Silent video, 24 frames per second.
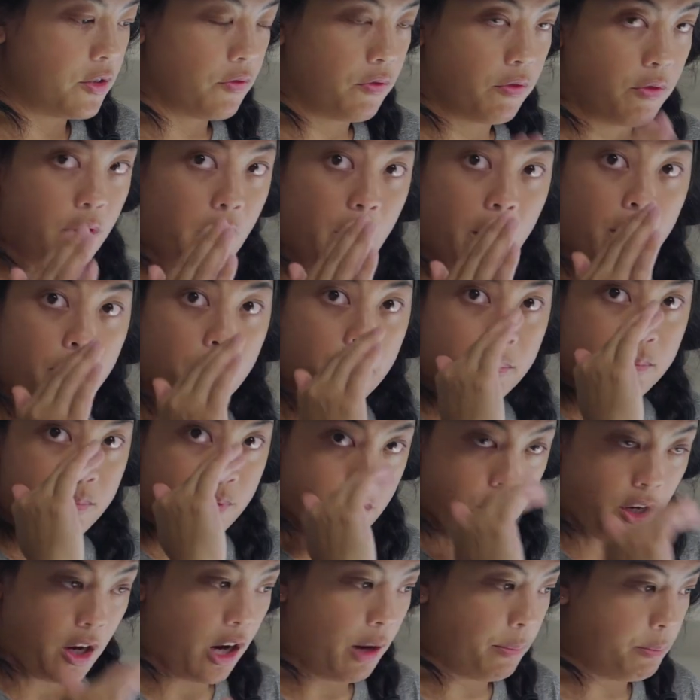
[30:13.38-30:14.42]
from
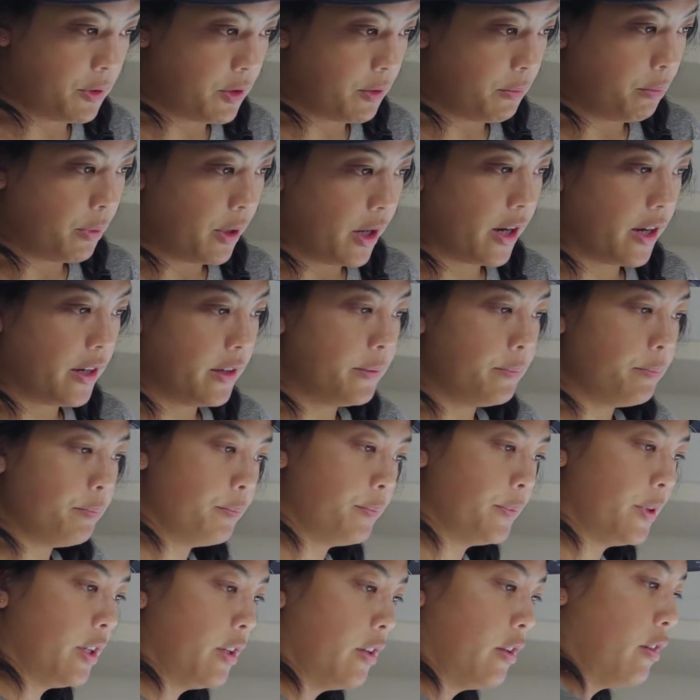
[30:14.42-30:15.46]
top to
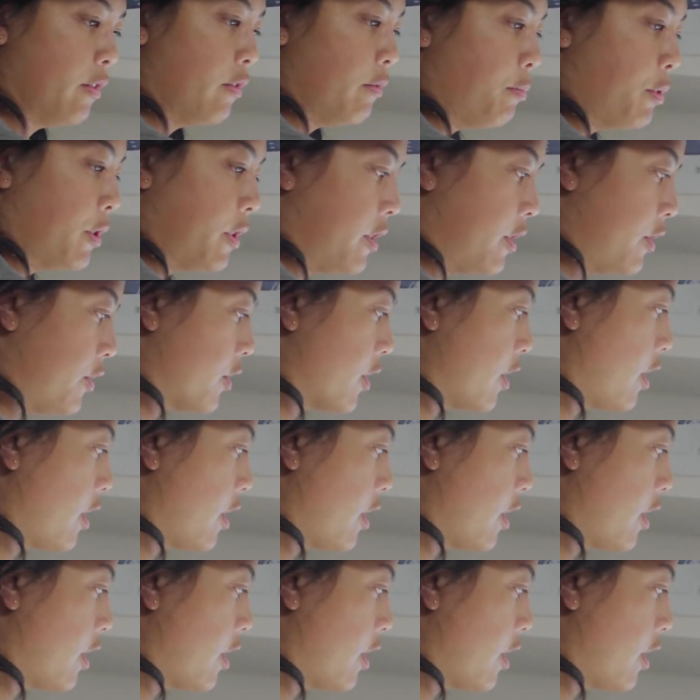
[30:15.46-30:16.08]
bottom. Put this